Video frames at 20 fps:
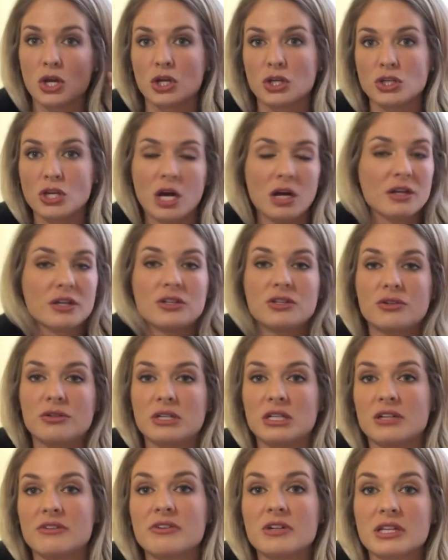Y'all can do
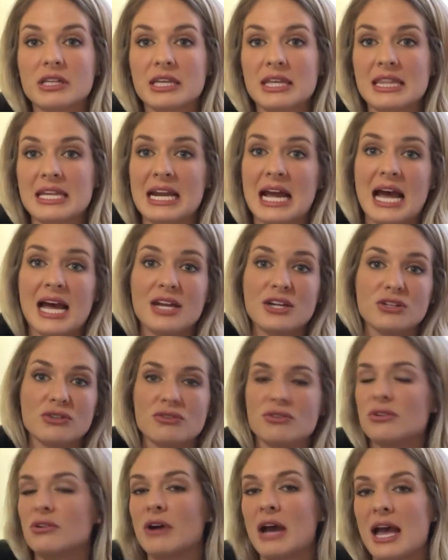it differently than I do.
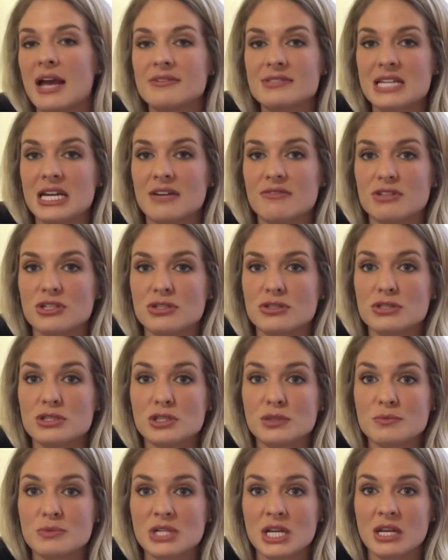You don't have to have a
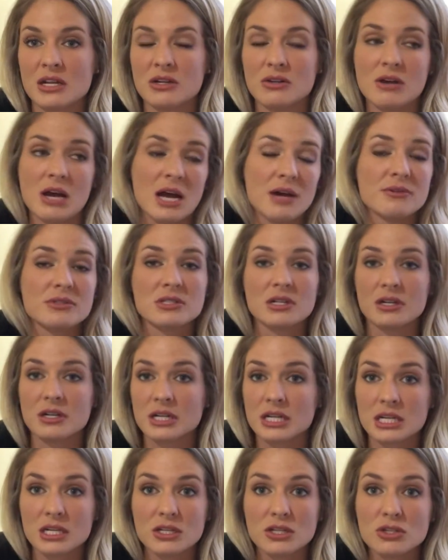YouTube channel. I was
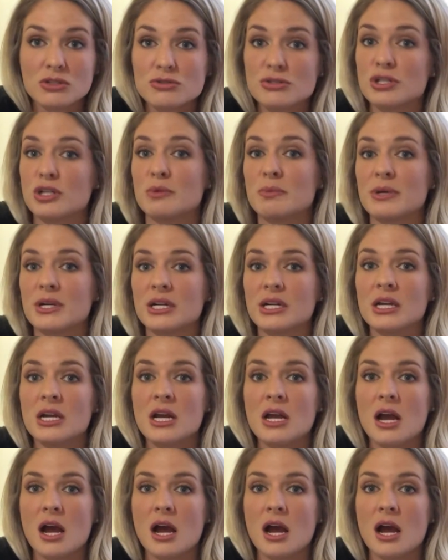already a YouTuber.